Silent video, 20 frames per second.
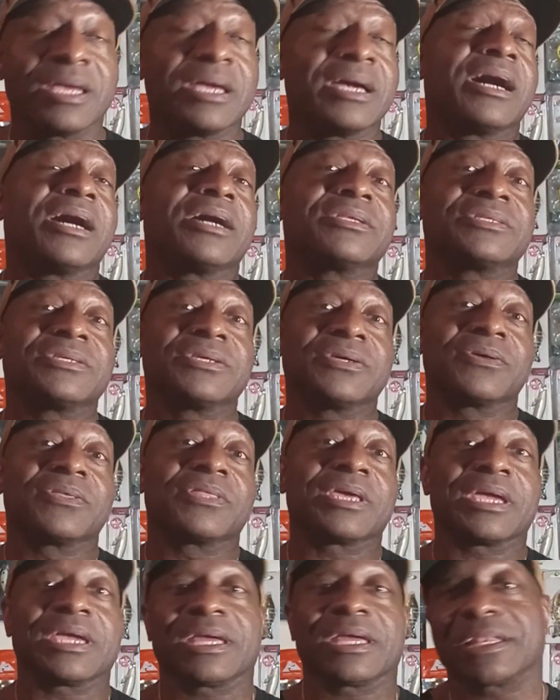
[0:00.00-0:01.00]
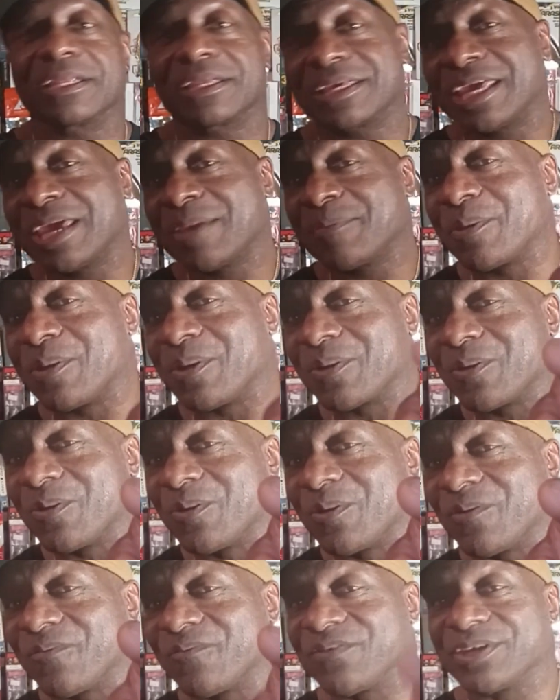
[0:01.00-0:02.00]
Until then, keep on
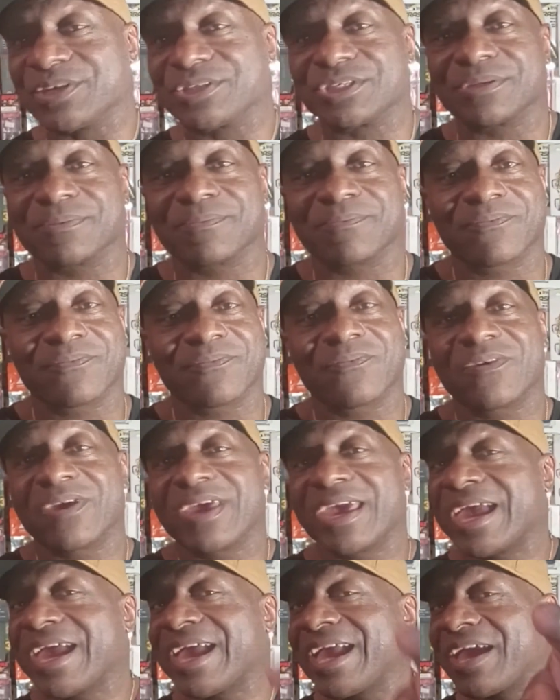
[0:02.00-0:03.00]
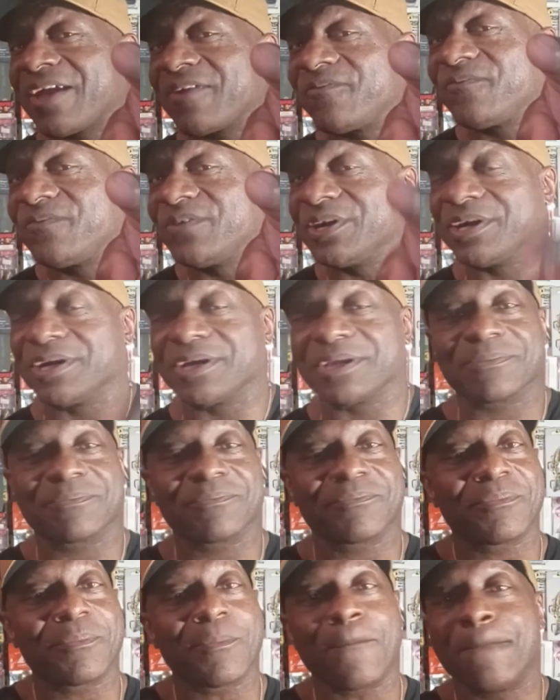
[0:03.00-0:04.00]
going fishing. Have fun.
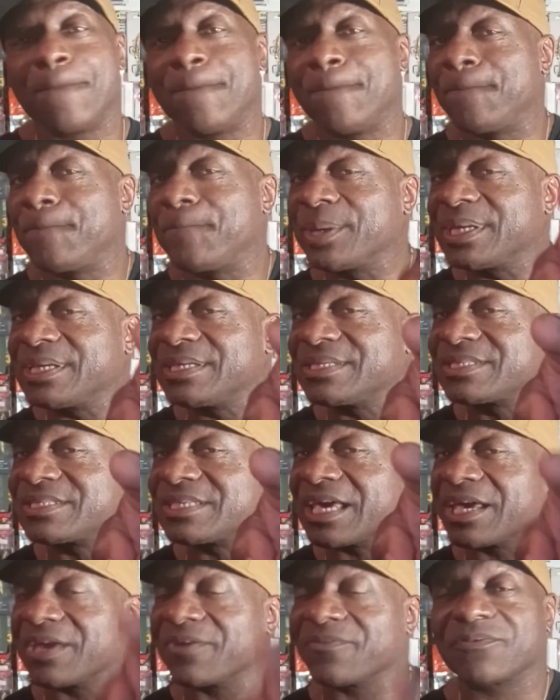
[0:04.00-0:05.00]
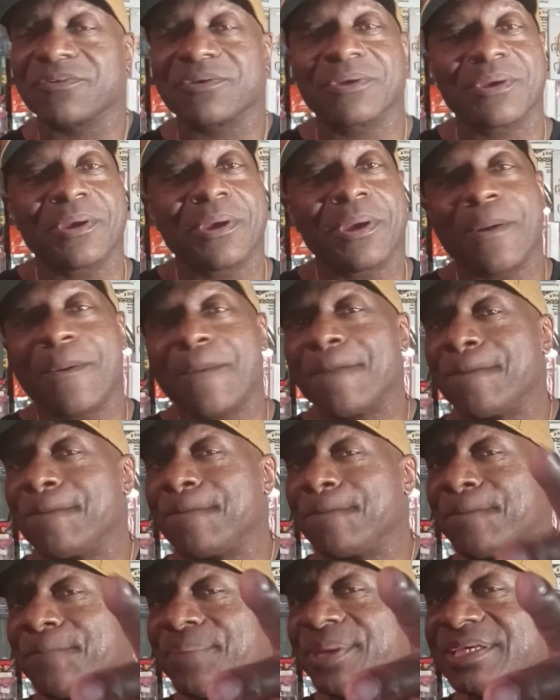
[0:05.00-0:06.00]
Be safe.
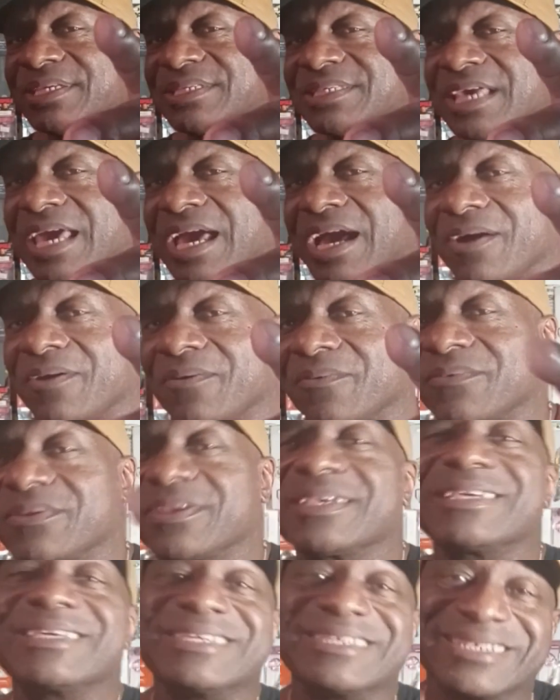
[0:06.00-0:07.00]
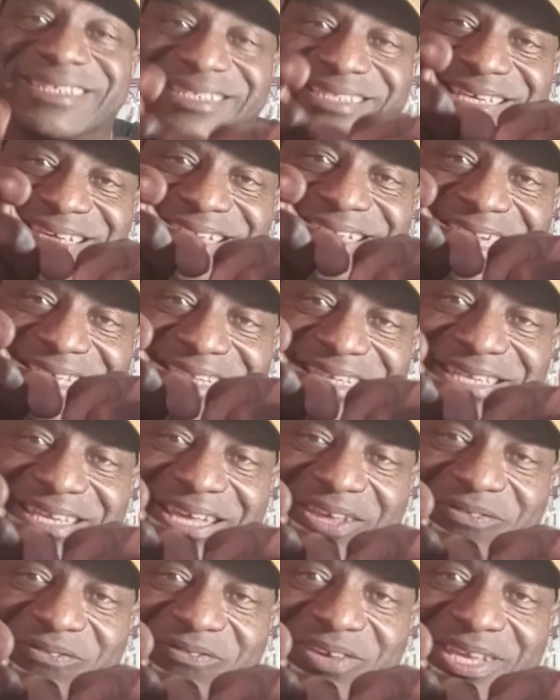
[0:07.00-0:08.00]
Peace out. See you at the
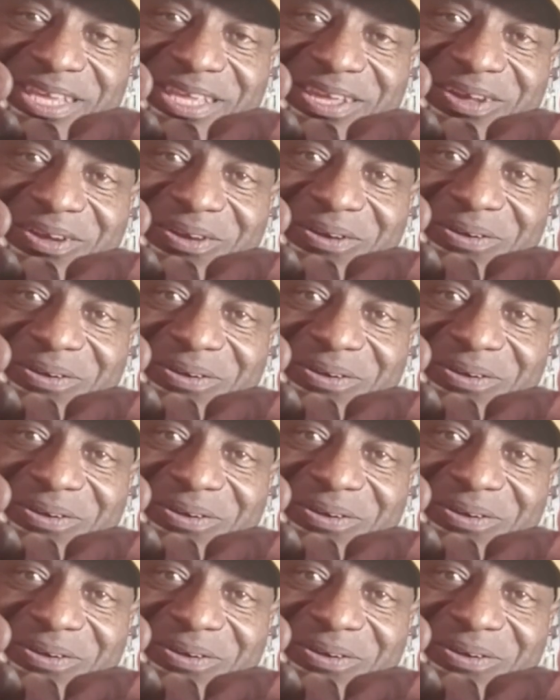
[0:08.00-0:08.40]
next video.